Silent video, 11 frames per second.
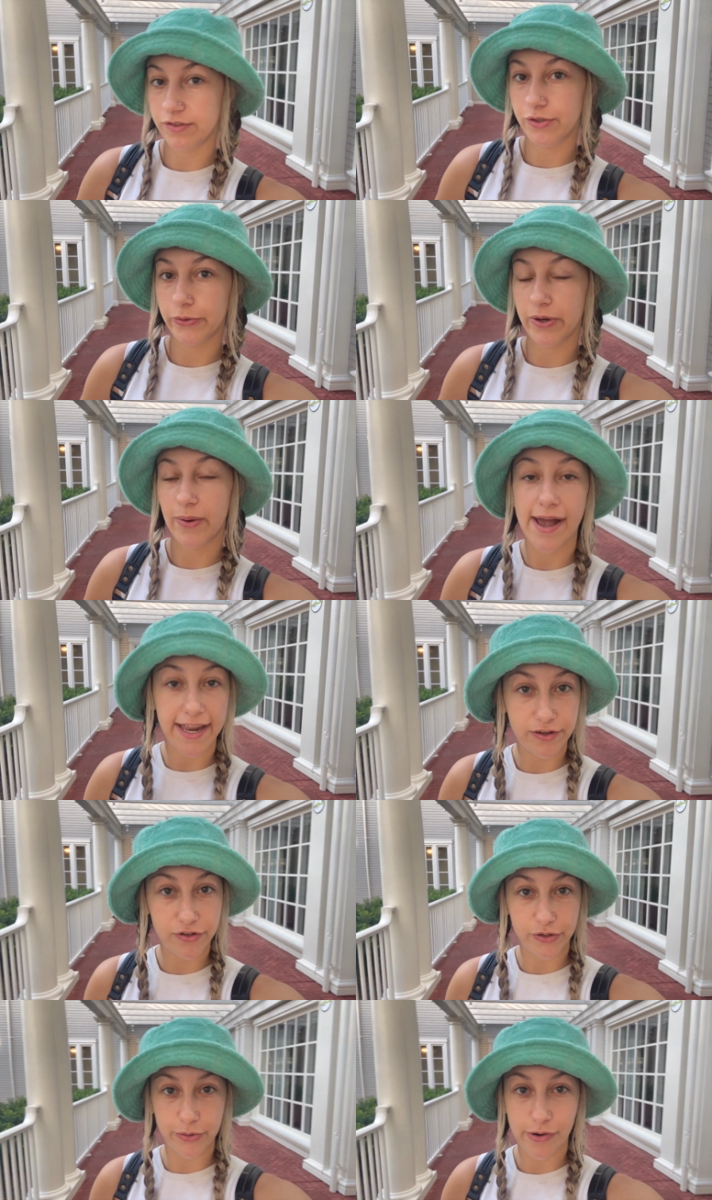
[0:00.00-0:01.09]
to go ahead
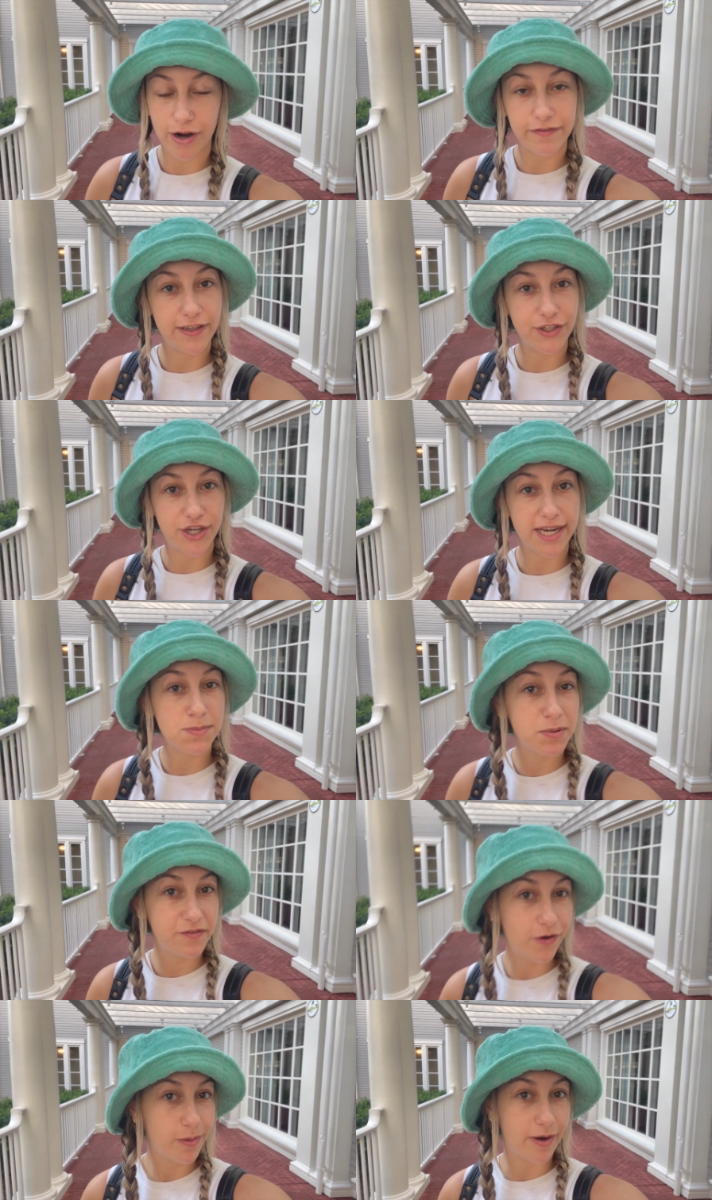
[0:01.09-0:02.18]
and do our fit checks before